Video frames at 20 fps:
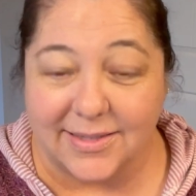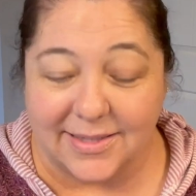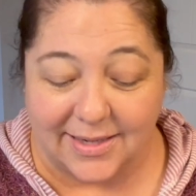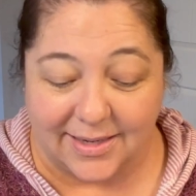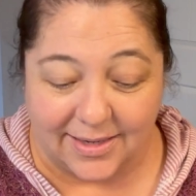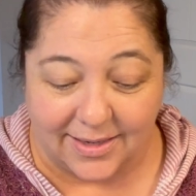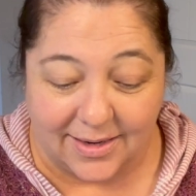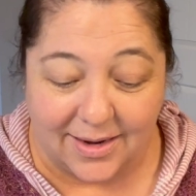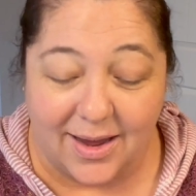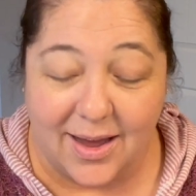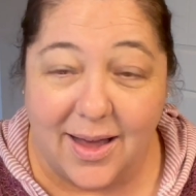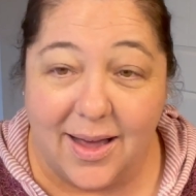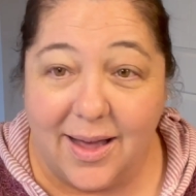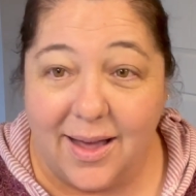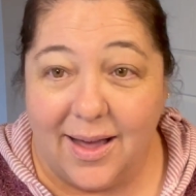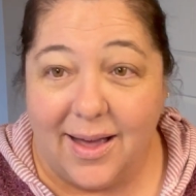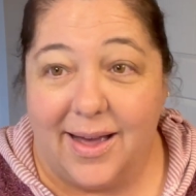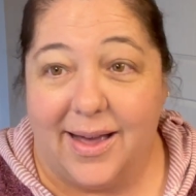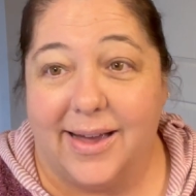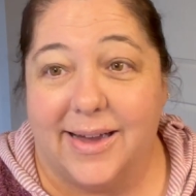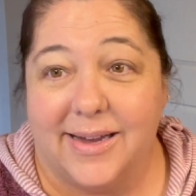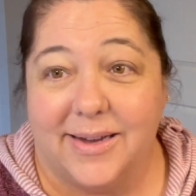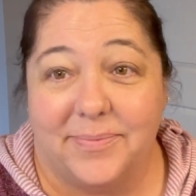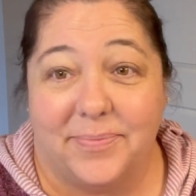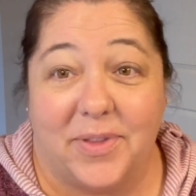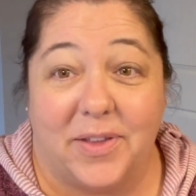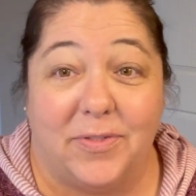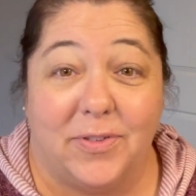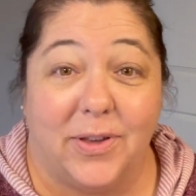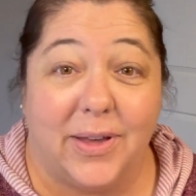And
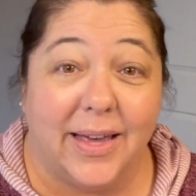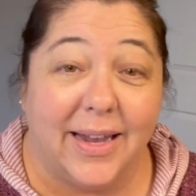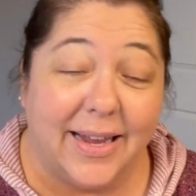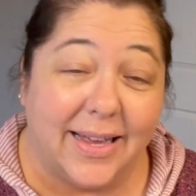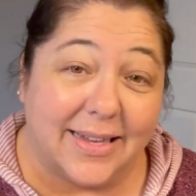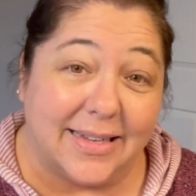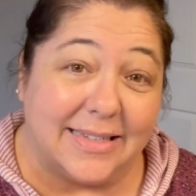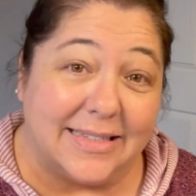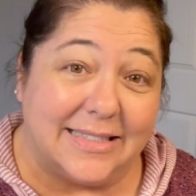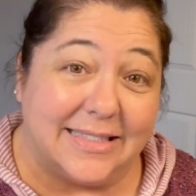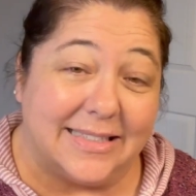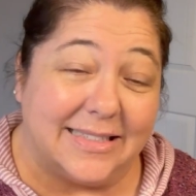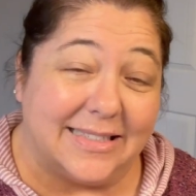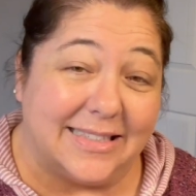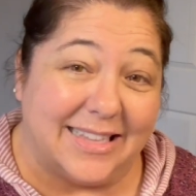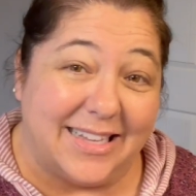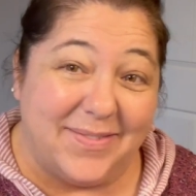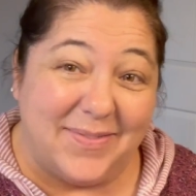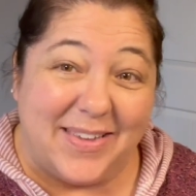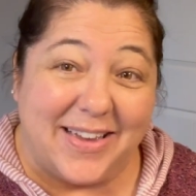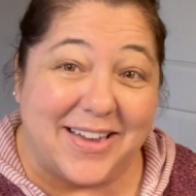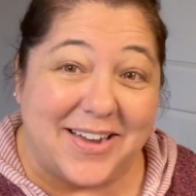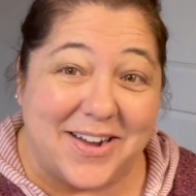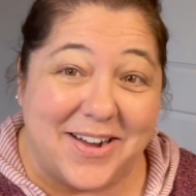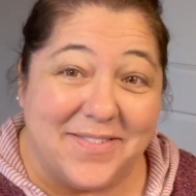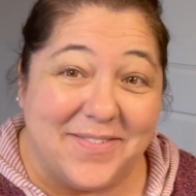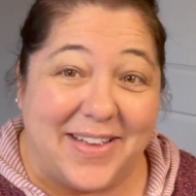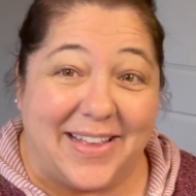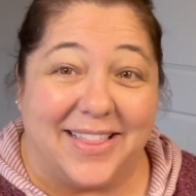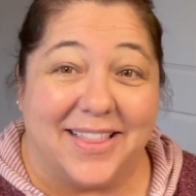if you get it, leave me a
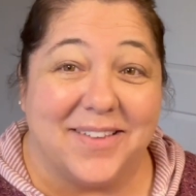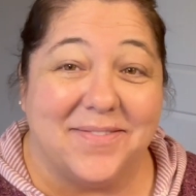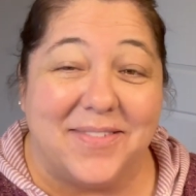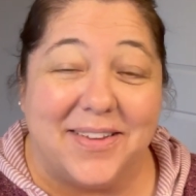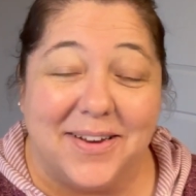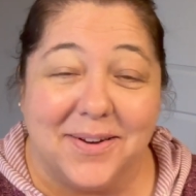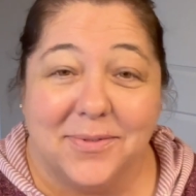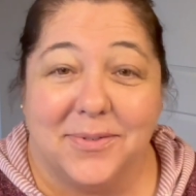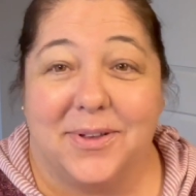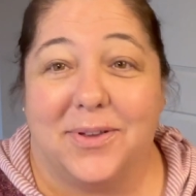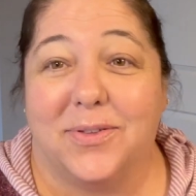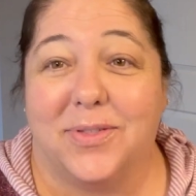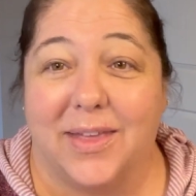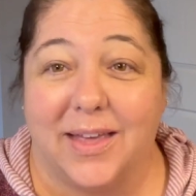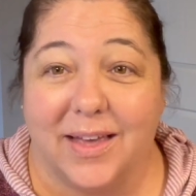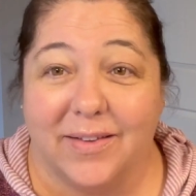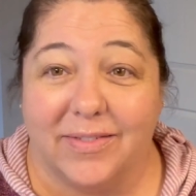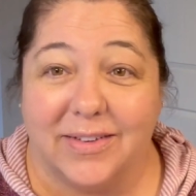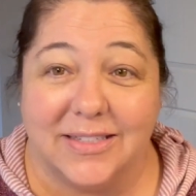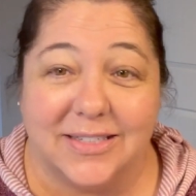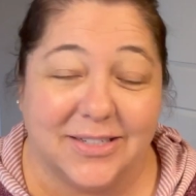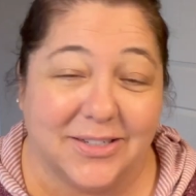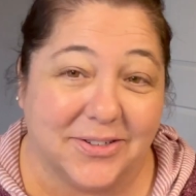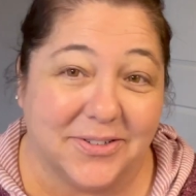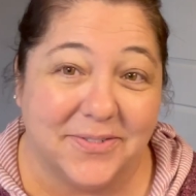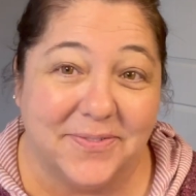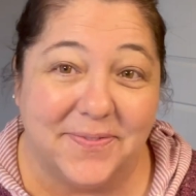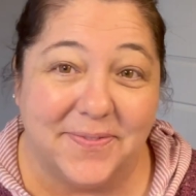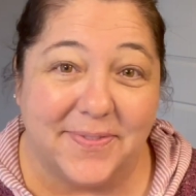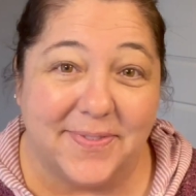comment. Let me know what you think of it too.
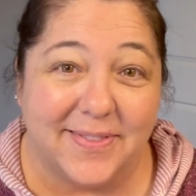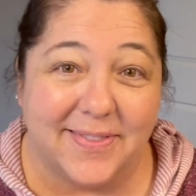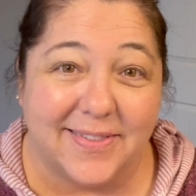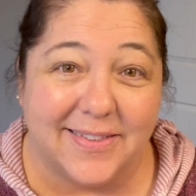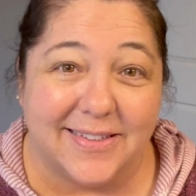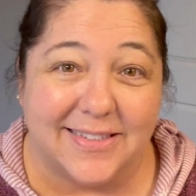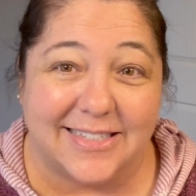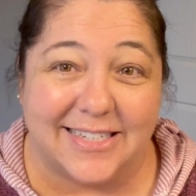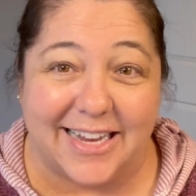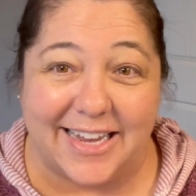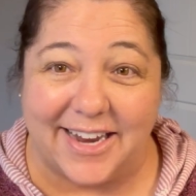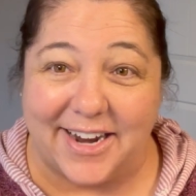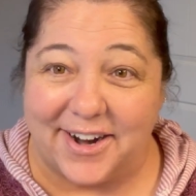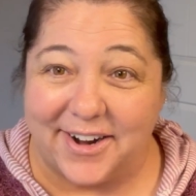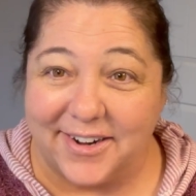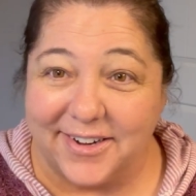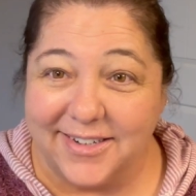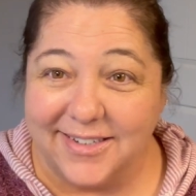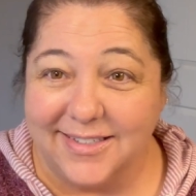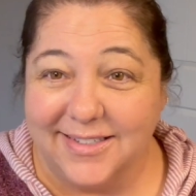Take care.